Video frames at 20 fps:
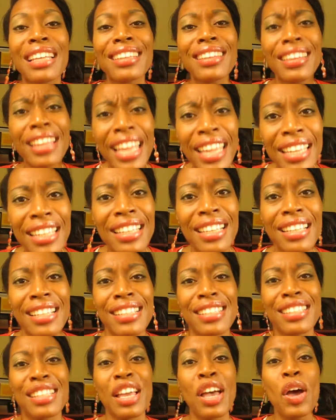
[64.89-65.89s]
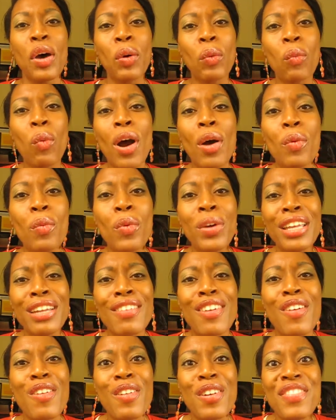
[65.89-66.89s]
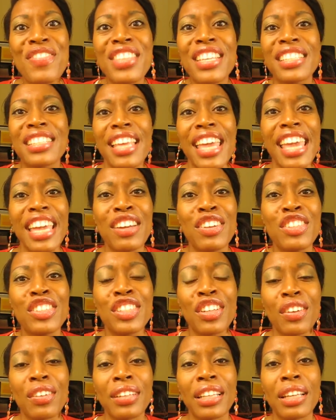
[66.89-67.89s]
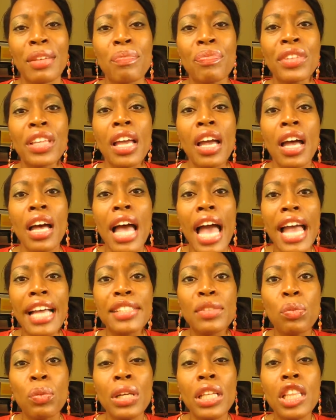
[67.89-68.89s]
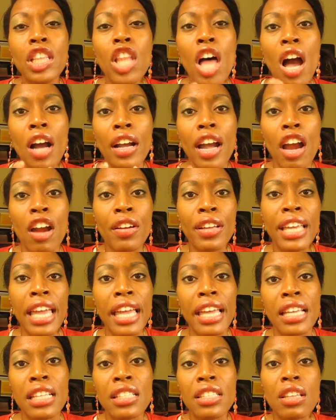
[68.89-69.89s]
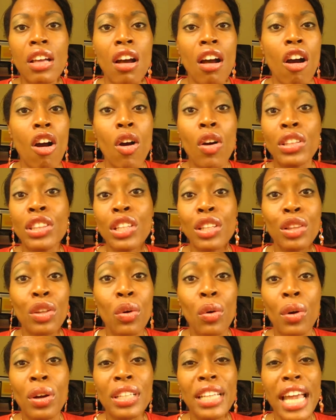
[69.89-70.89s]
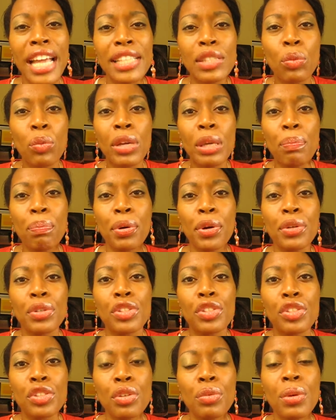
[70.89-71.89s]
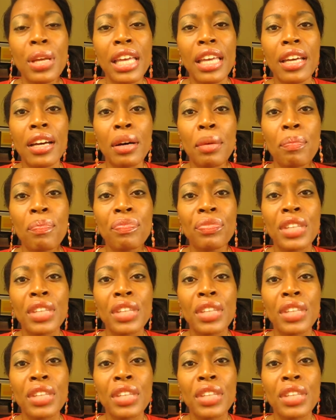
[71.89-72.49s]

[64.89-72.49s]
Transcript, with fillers: Ladies, while we are on this hair journey, as we lock our gaze on the Lord, as we pursue Him,